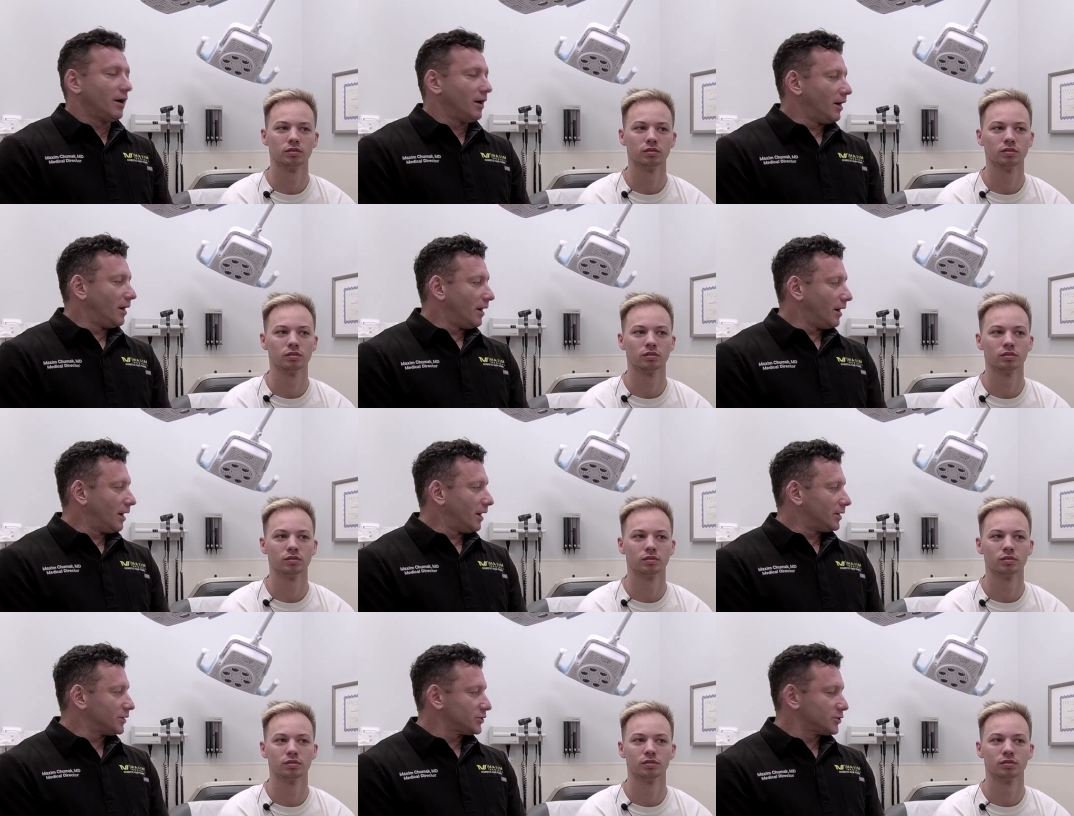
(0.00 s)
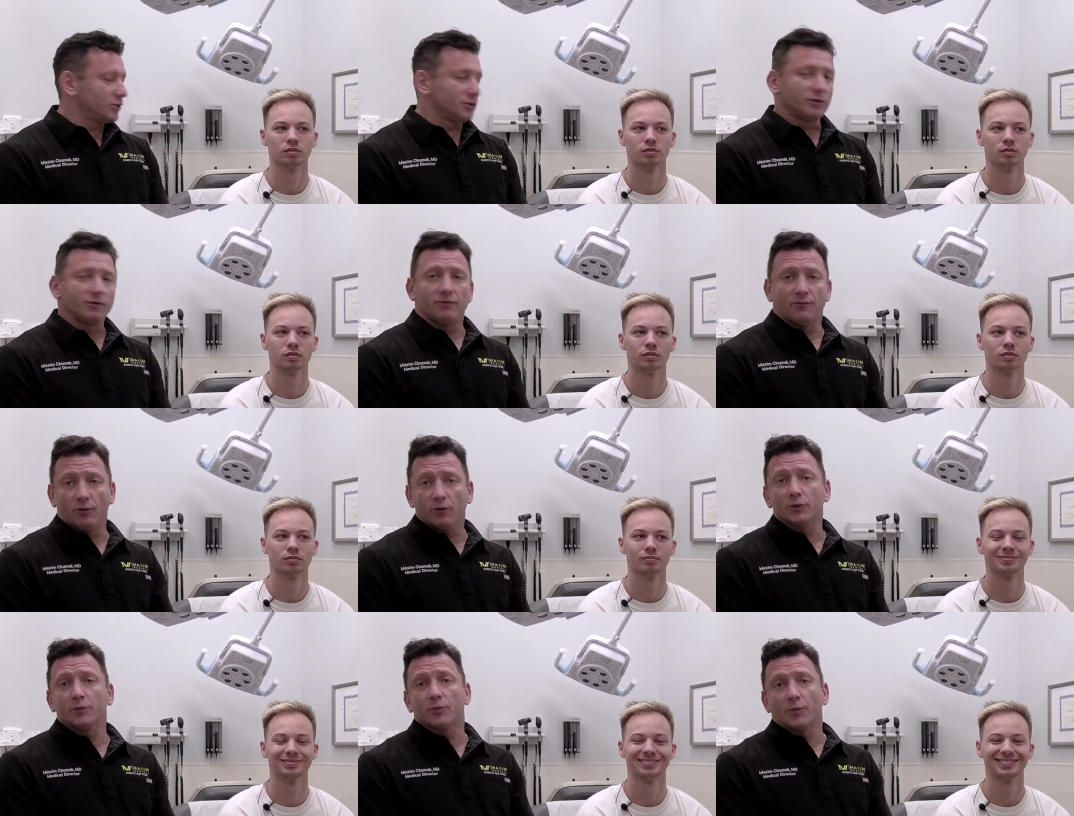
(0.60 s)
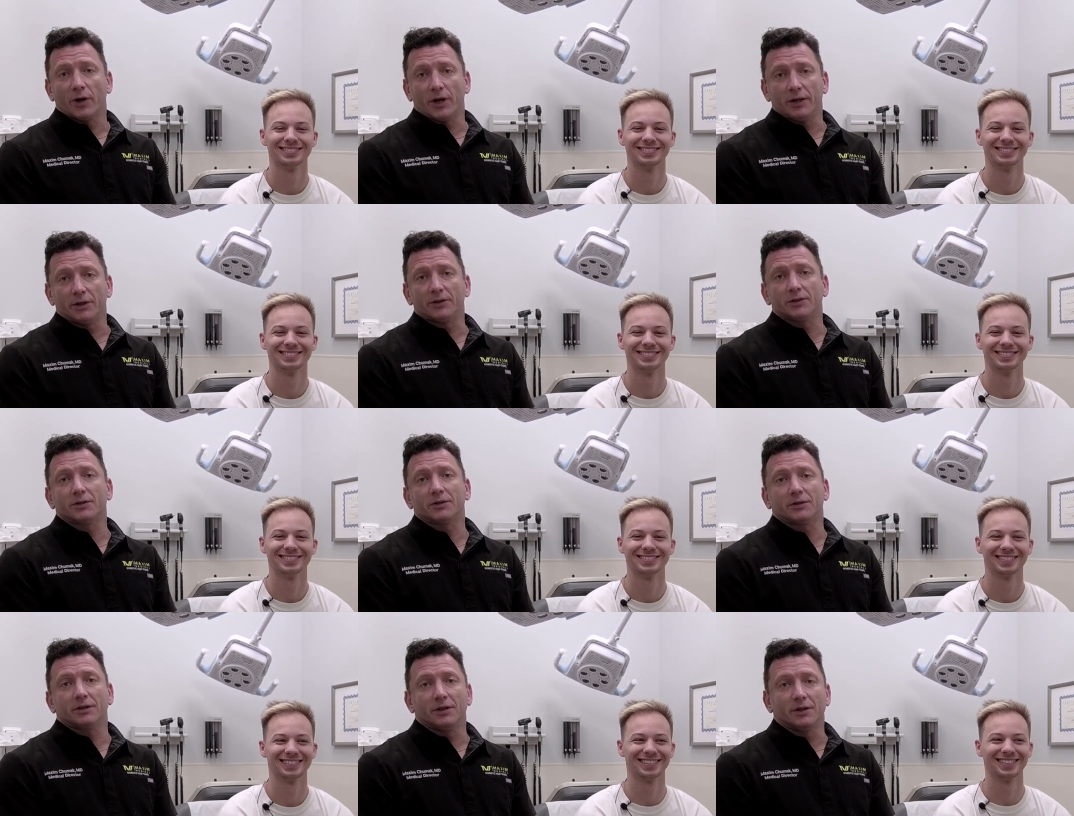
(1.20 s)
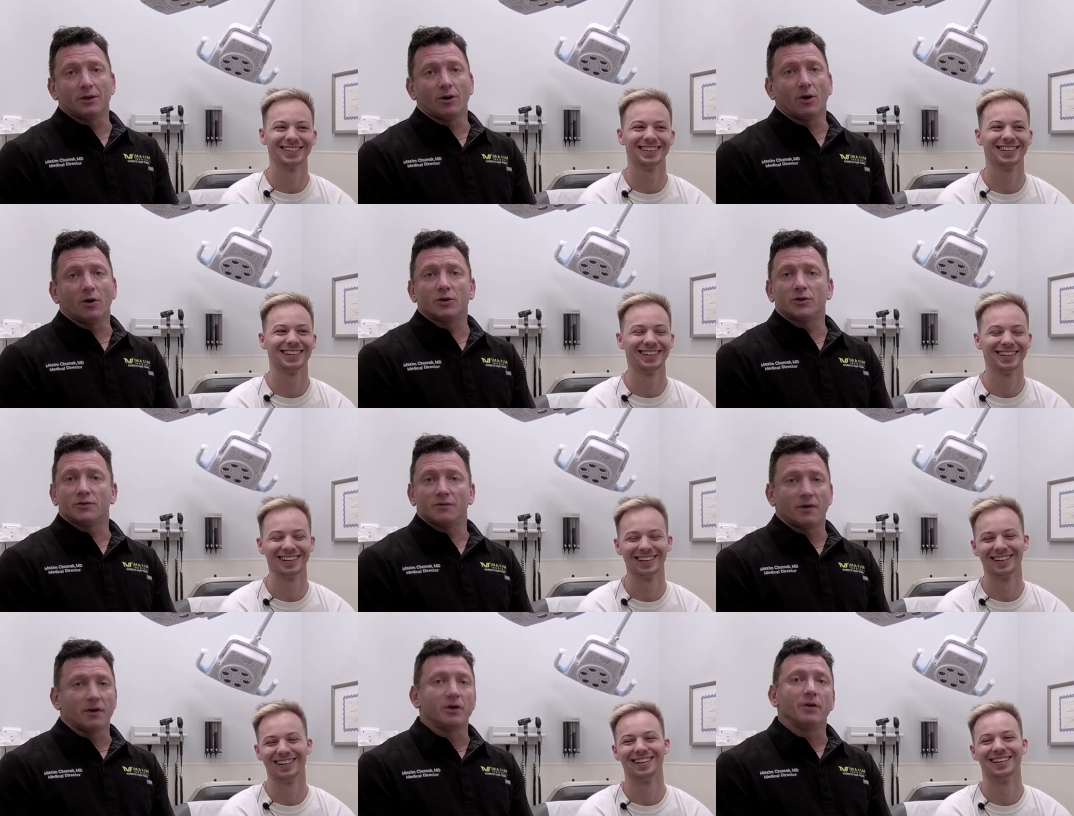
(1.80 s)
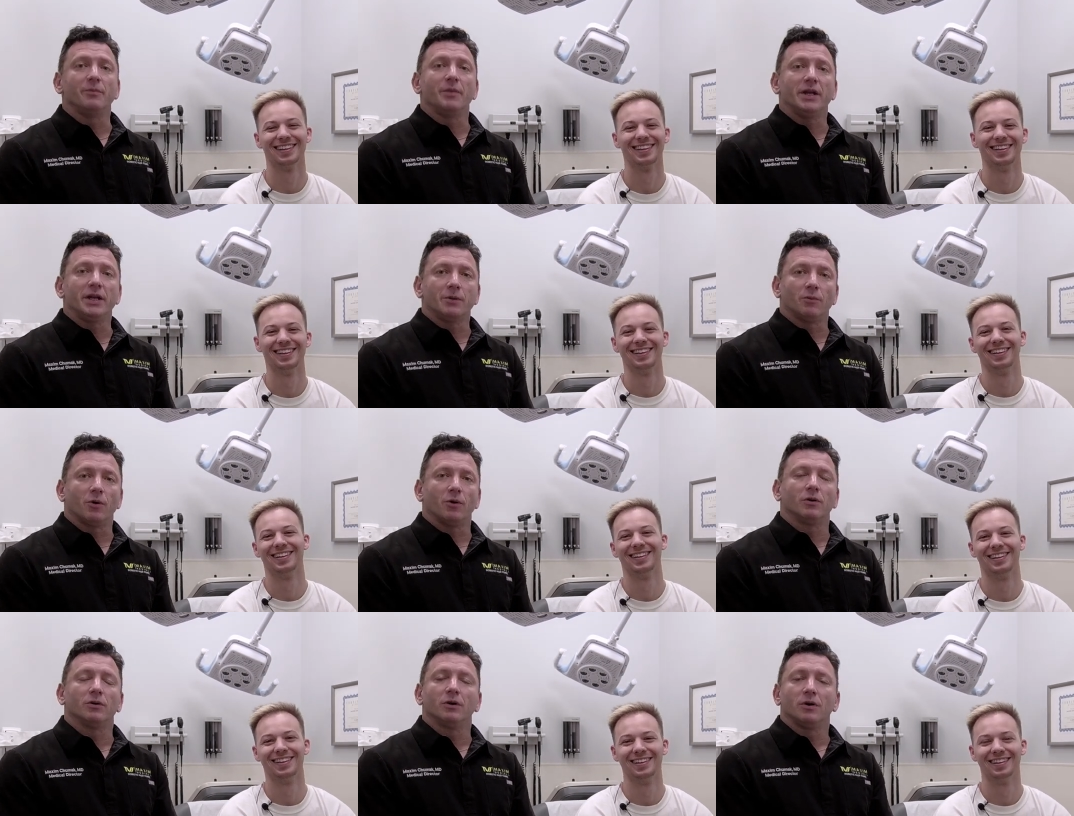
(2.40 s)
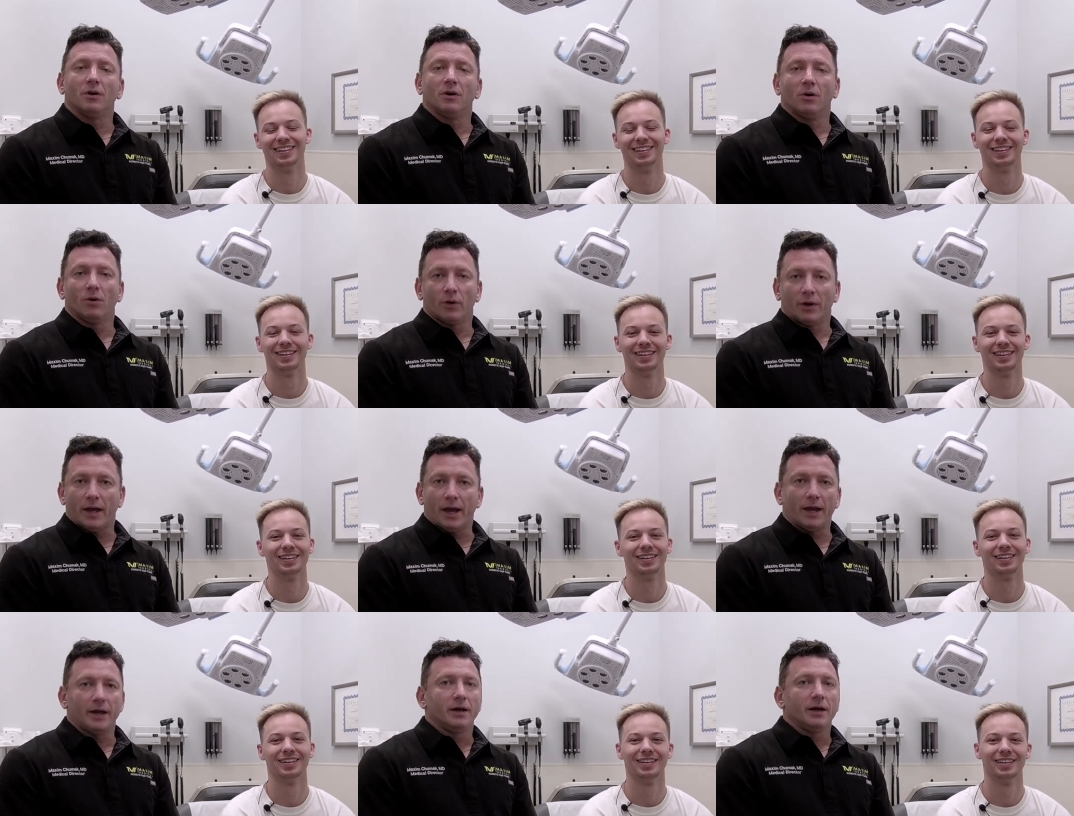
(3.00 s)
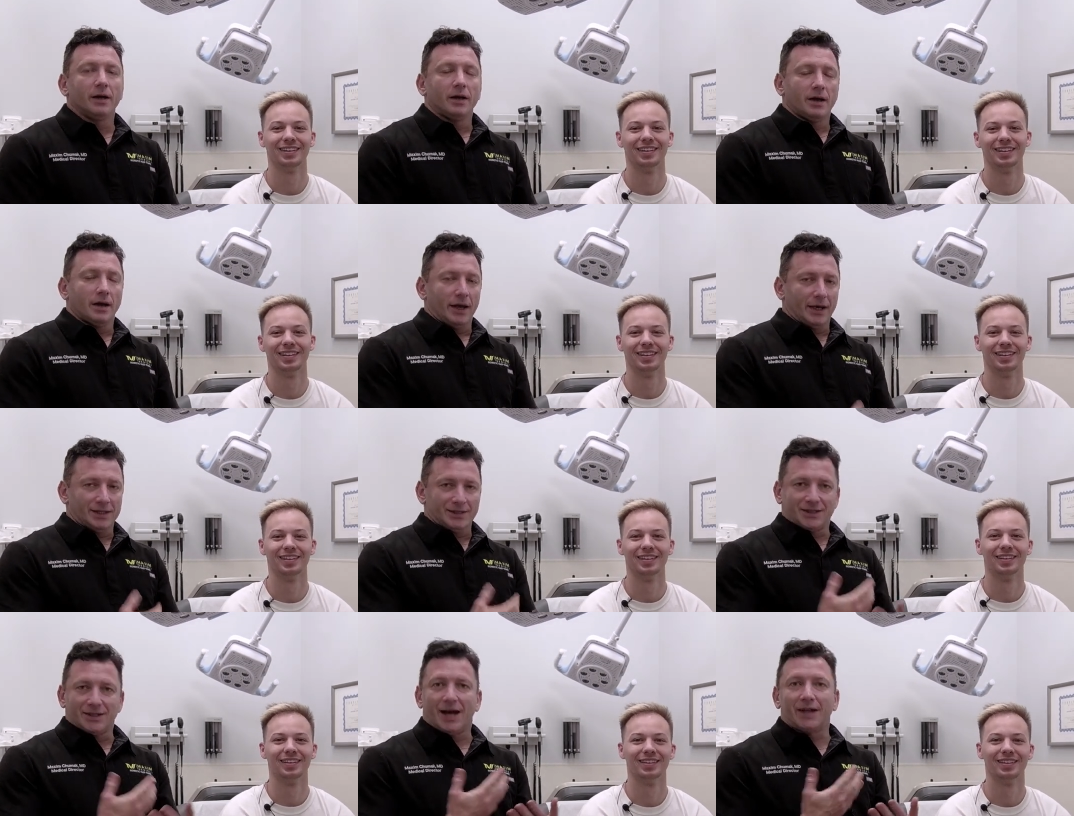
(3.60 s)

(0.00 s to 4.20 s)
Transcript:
Speaker 1: uh, so the footprint, you know, it's very minimal. Okay, it's